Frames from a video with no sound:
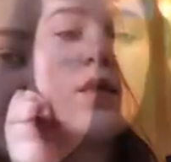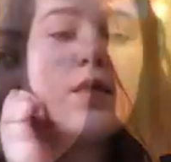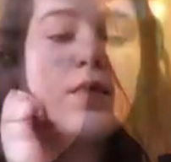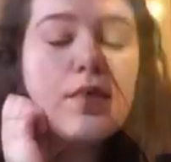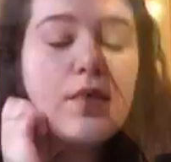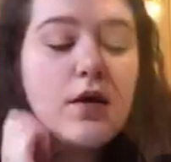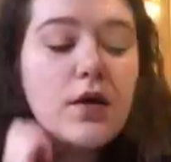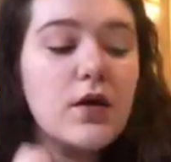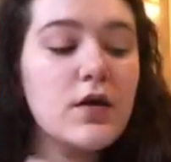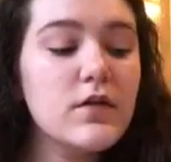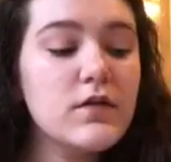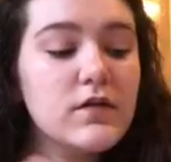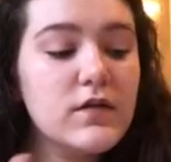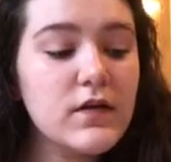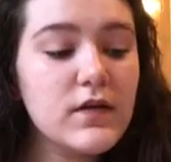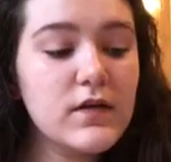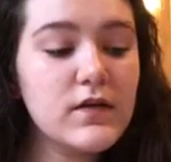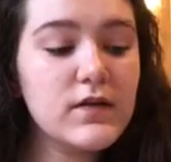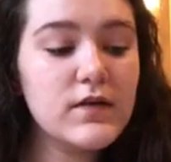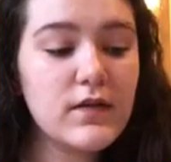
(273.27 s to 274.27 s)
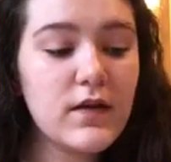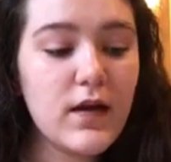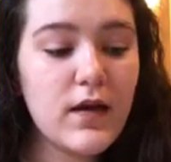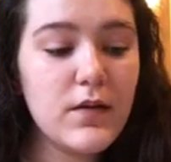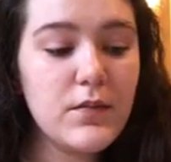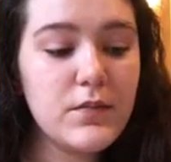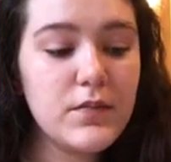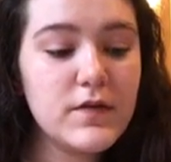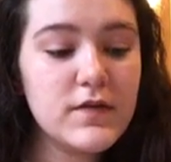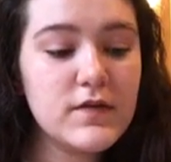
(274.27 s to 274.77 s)
There are 6
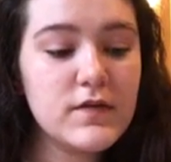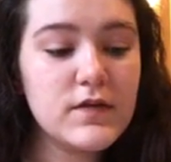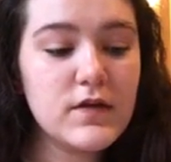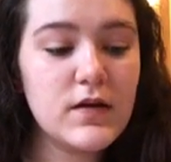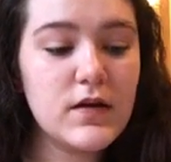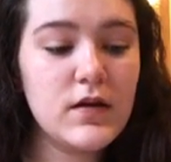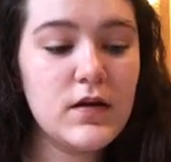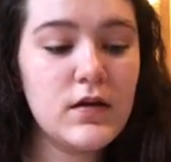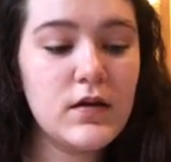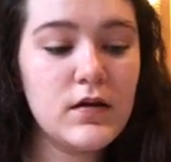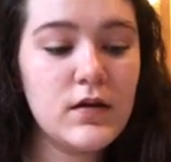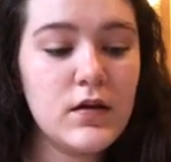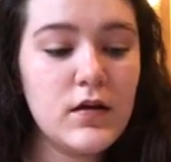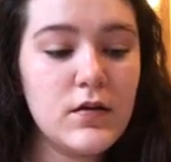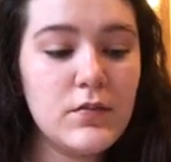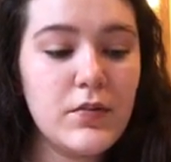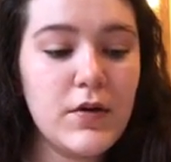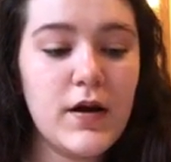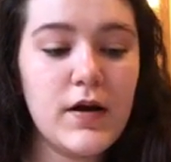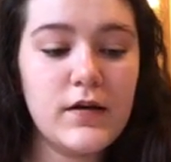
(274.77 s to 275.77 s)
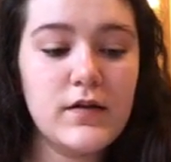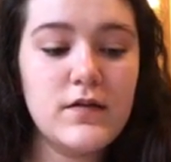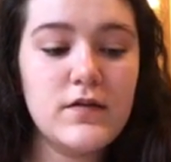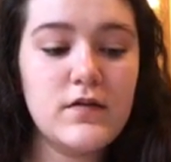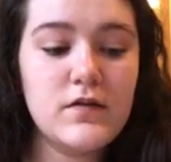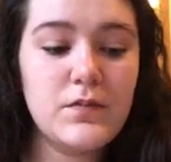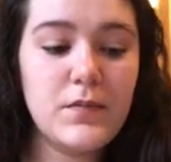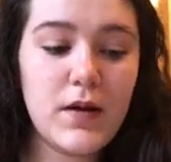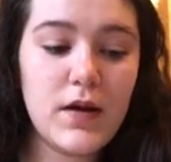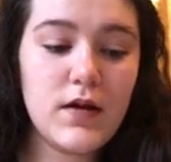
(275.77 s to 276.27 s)
steps in a
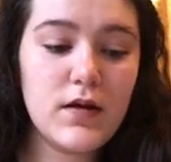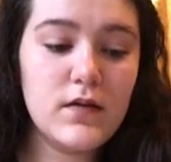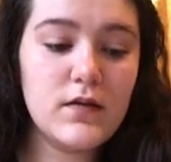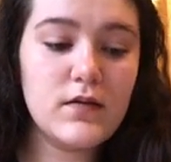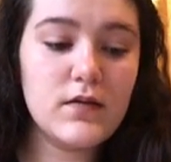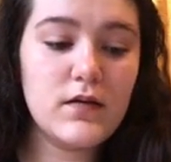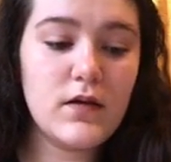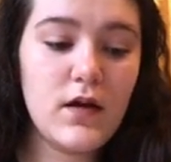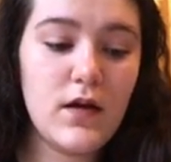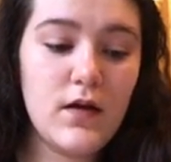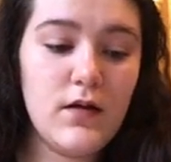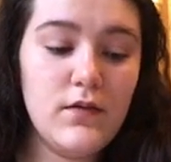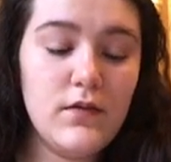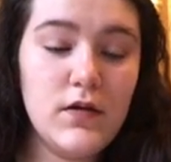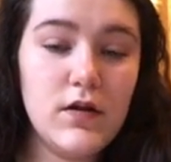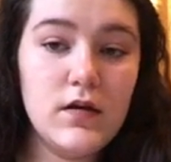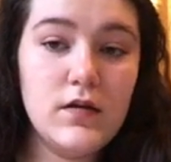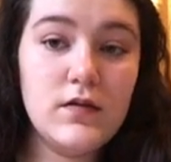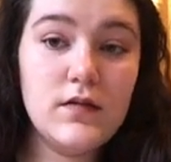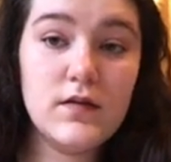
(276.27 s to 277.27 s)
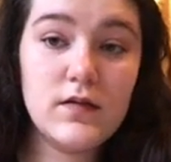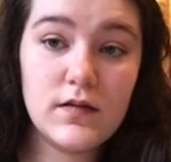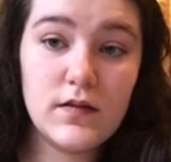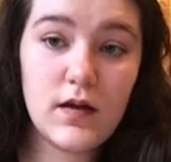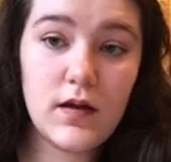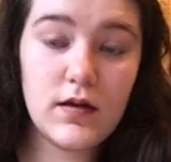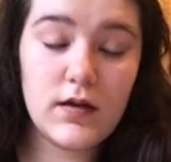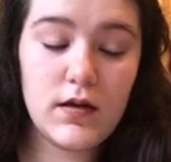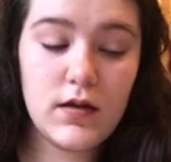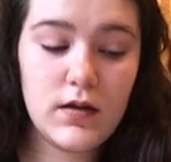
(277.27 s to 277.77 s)
practice-based evidence
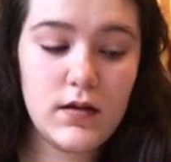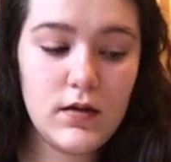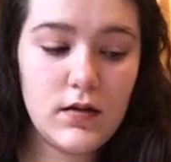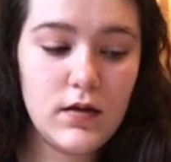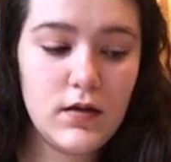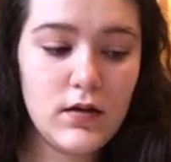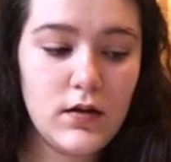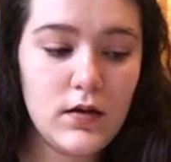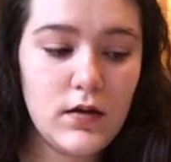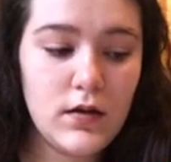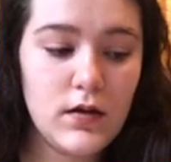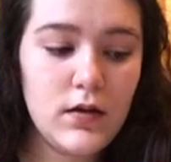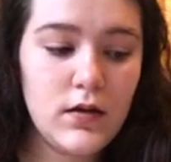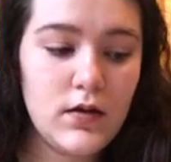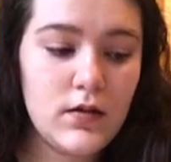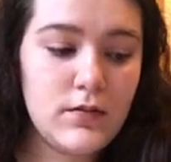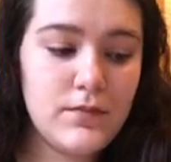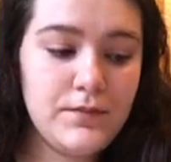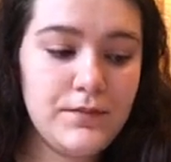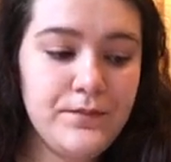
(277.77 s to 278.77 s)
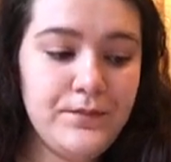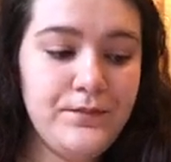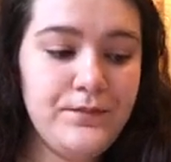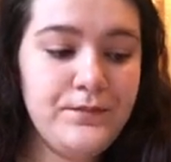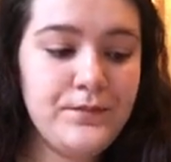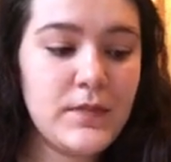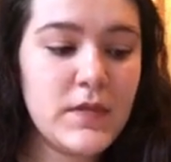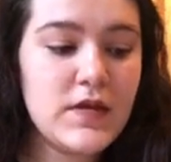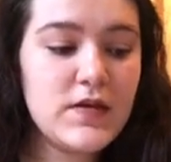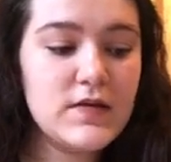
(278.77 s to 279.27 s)
study.
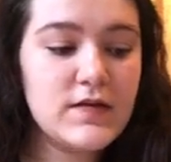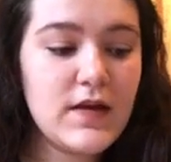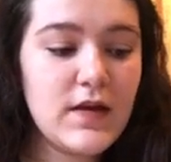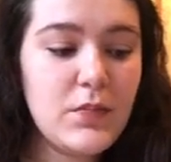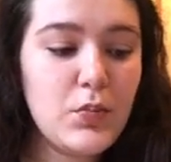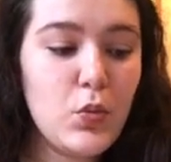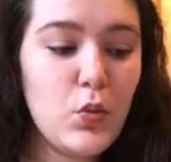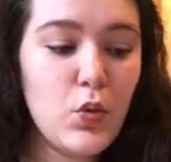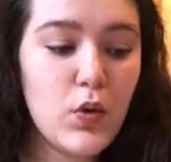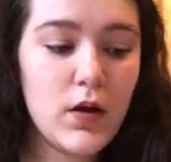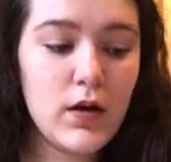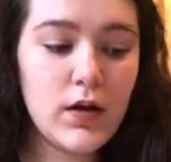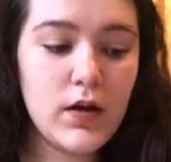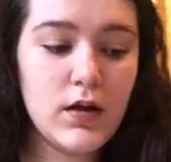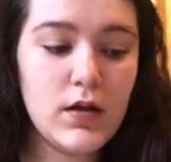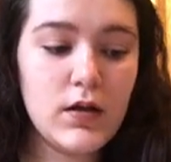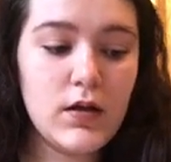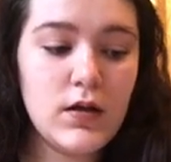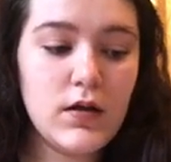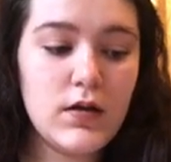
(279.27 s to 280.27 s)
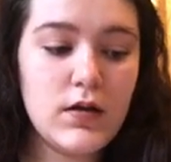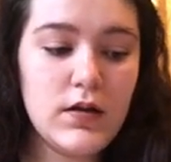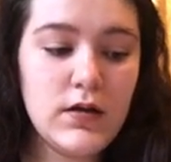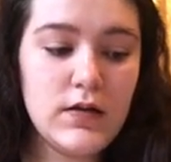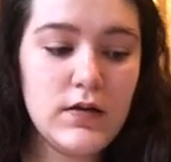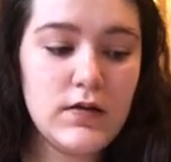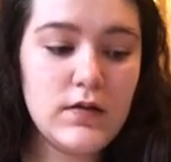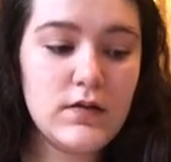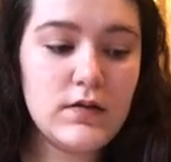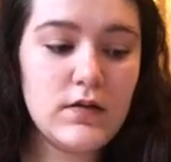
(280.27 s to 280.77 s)
Step 1
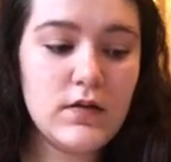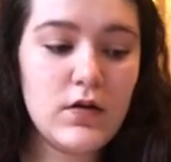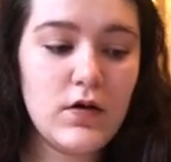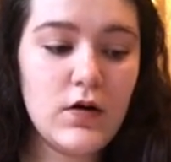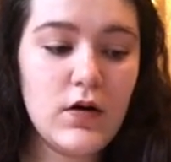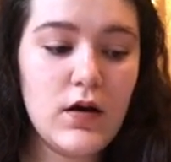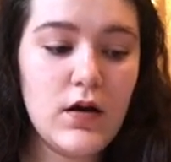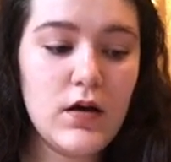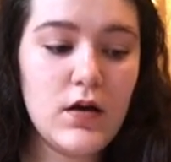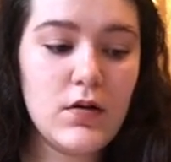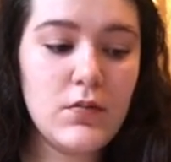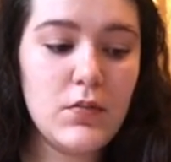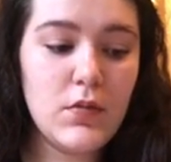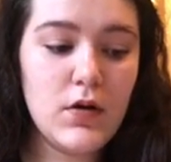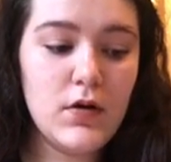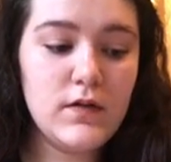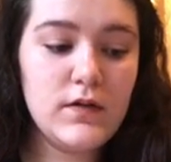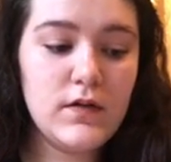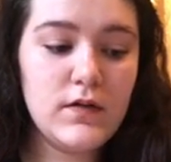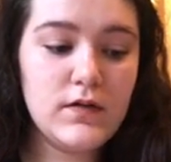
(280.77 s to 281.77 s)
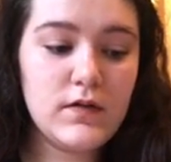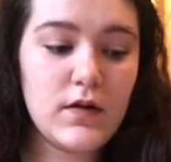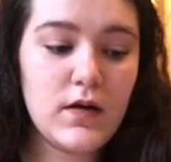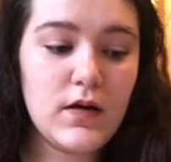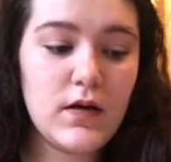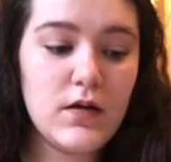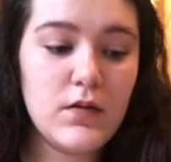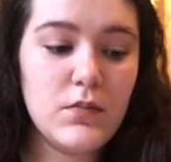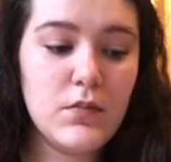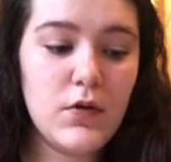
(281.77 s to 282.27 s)
is to create a
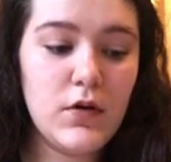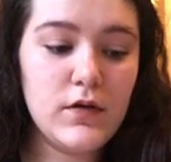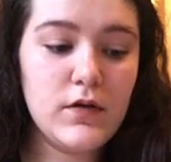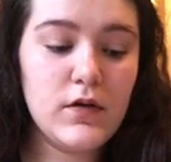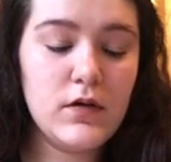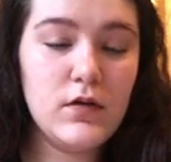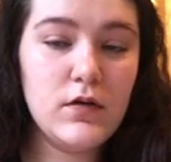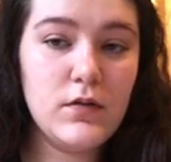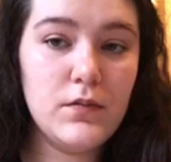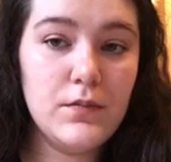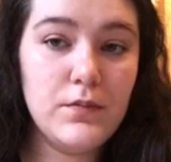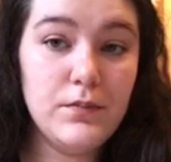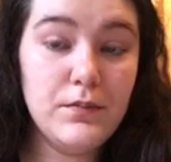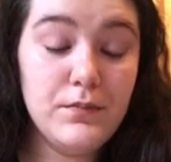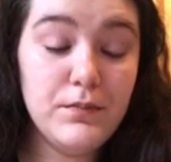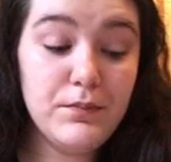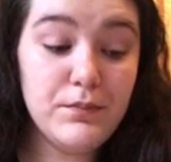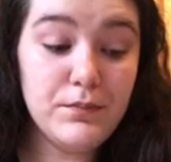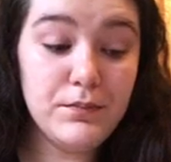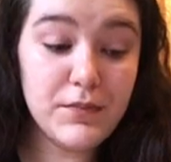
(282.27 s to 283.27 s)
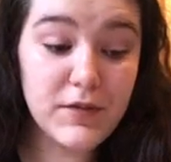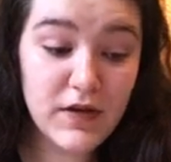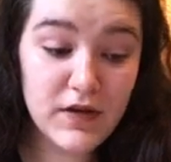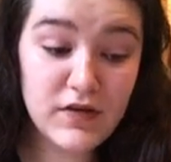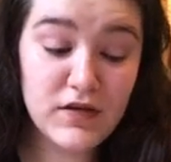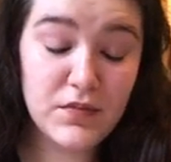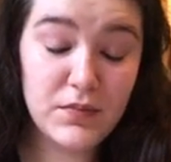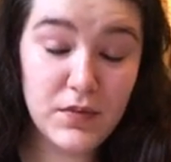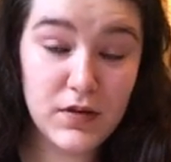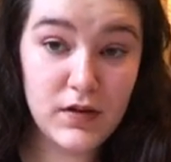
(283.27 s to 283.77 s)
multi-site,
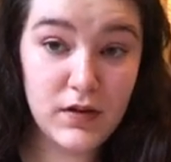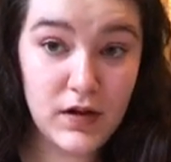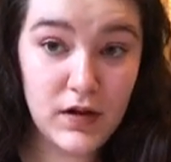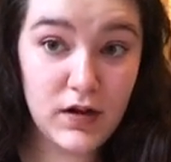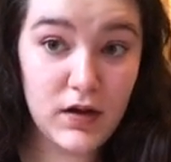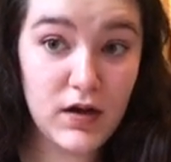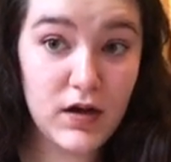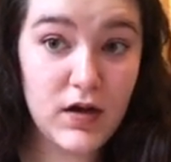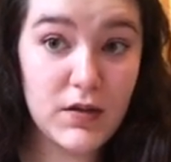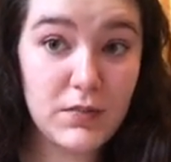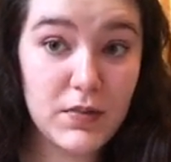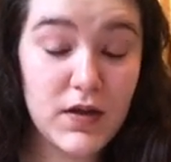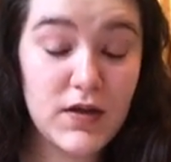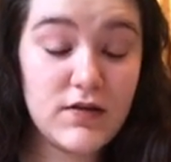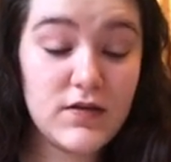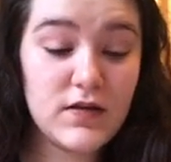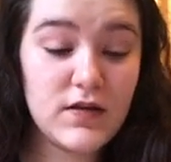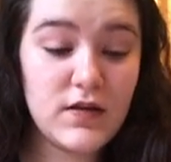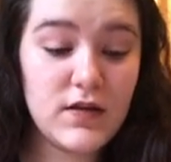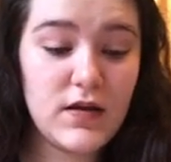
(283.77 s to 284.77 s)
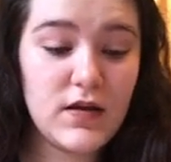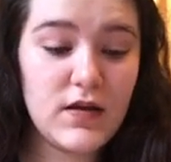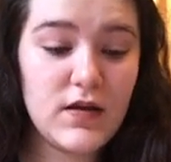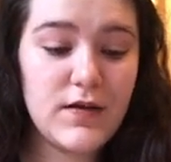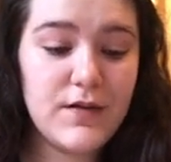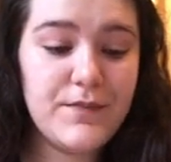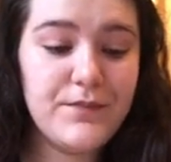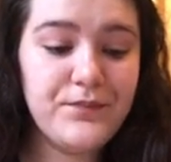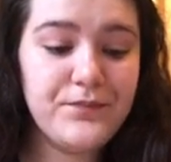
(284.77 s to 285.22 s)
multidisciplinary PCT.